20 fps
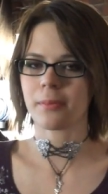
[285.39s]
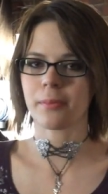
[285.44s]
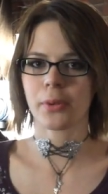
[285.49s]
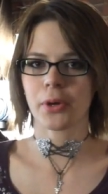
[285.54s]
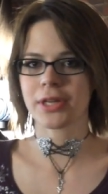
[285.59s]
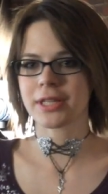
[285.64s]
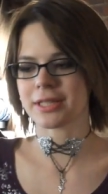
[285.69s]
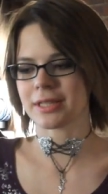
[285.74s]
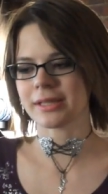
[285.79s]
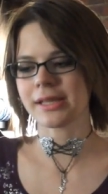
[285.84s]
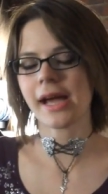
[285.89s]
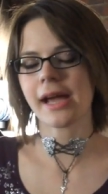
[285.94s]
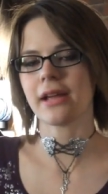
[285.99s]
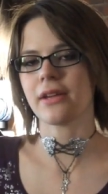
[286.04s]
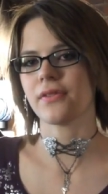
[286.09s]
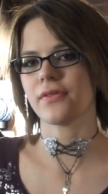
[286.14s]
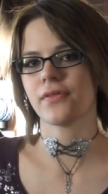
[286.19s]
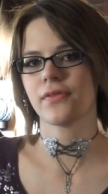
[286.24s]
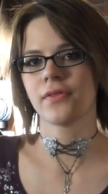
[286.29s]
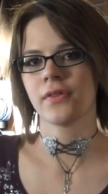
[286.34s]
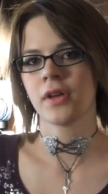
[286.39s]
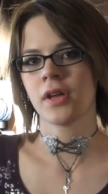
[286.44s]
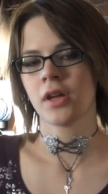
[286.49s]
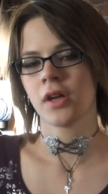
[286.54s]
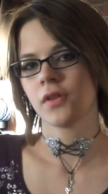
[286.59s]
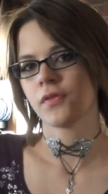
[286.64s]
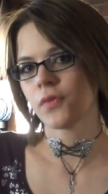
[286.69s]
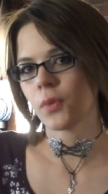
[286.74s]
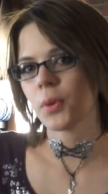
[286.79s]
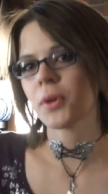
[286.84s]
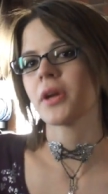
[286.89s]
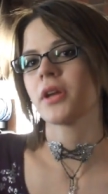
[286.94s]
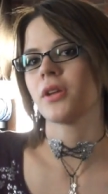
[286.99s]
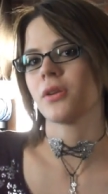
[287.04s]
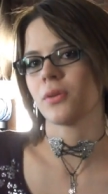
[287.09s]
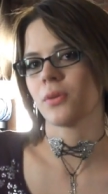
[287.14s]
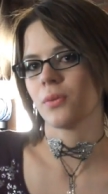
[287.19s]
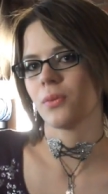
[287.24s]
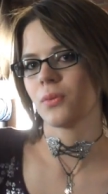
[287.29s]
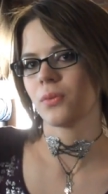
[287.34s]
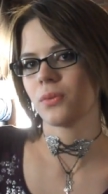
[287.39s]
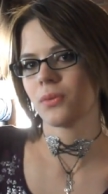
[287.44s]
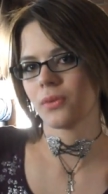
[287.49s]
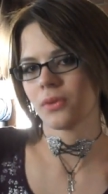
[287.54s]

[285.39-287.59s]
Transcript: bring to life for you,